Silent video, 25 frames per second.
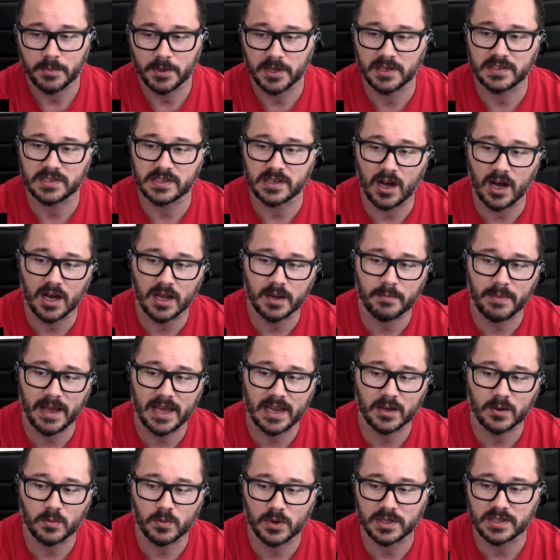because
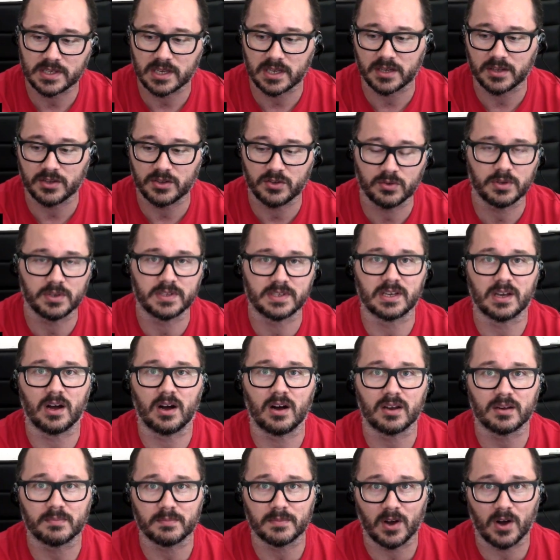automatic, what it's going to do is
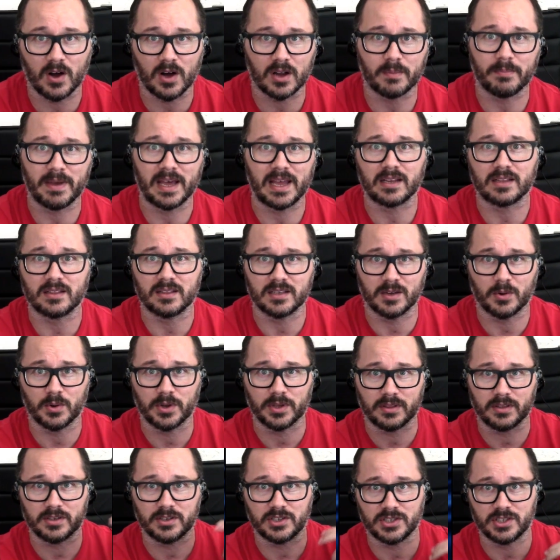automatically
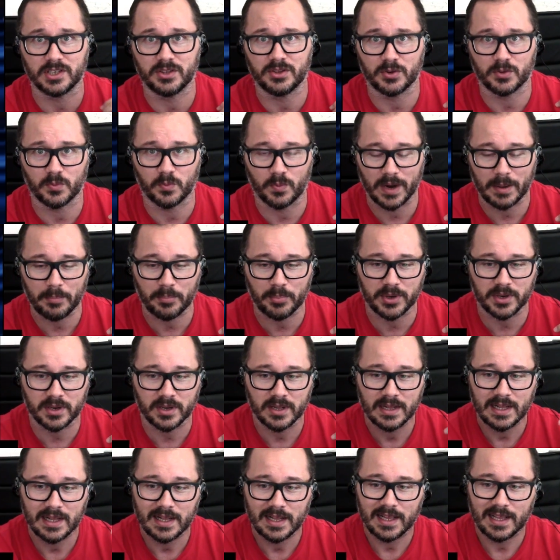going to sheath your
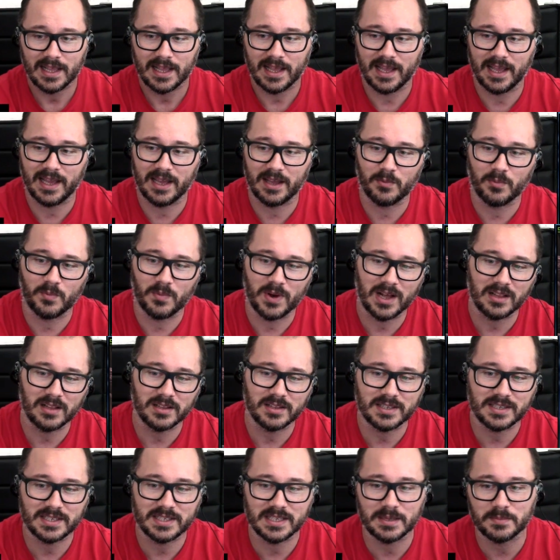weapon. And while
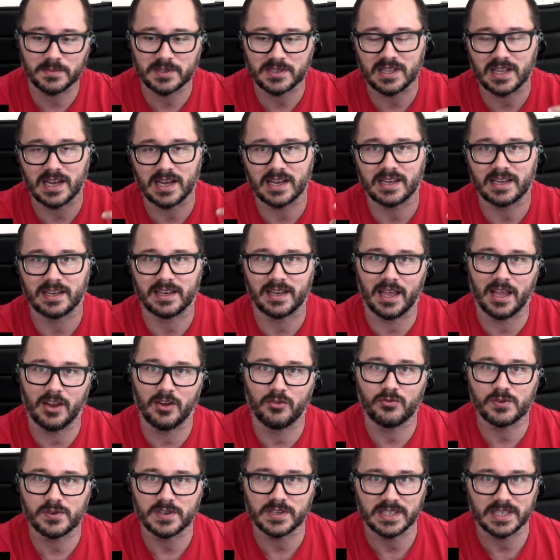it seems like an
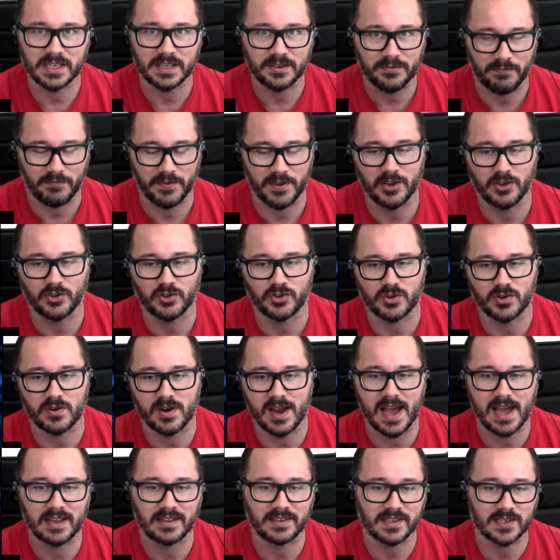interesting
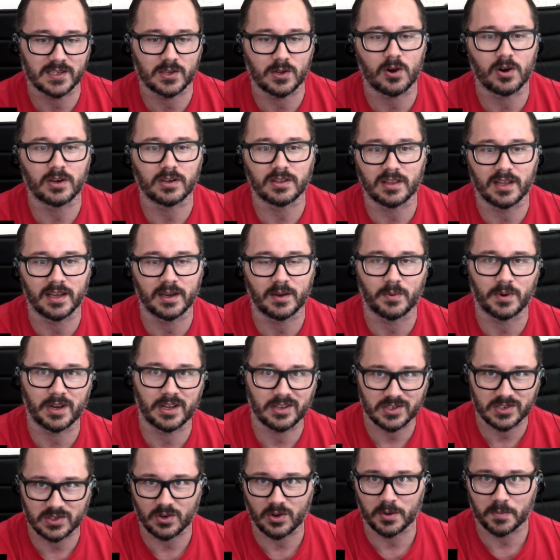feature at start, like when
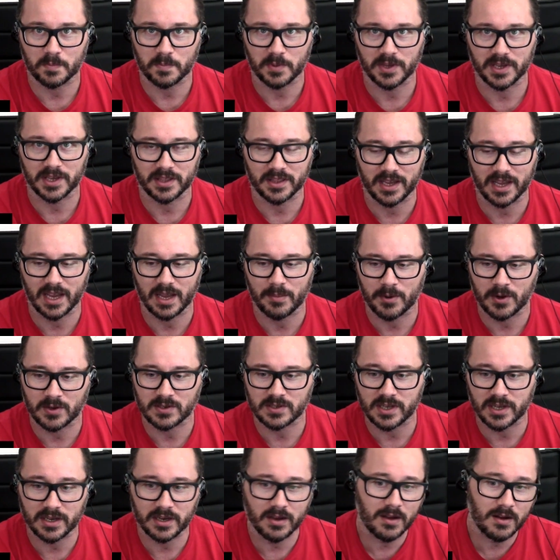I started playing the game, I
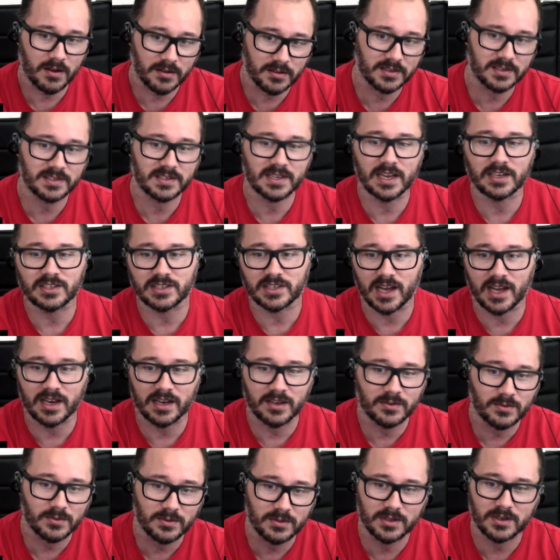was like, oh, this is actually
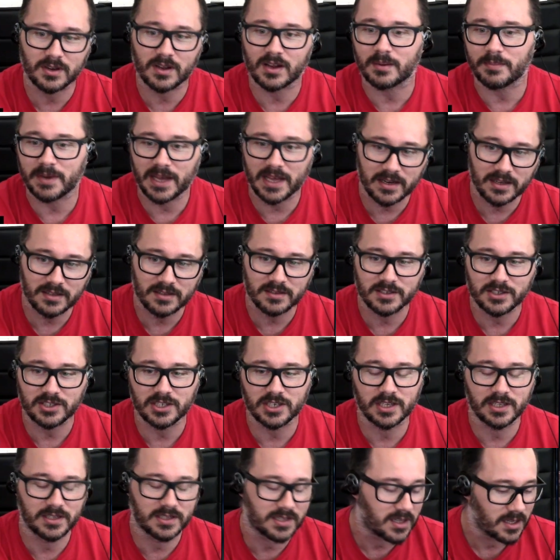kind of cool. It automatically
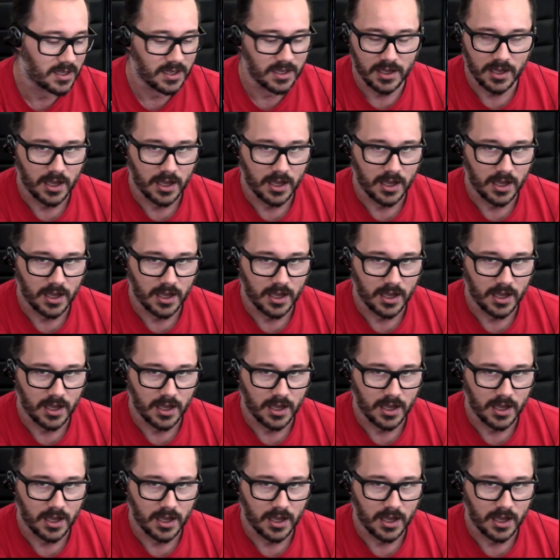sheaths.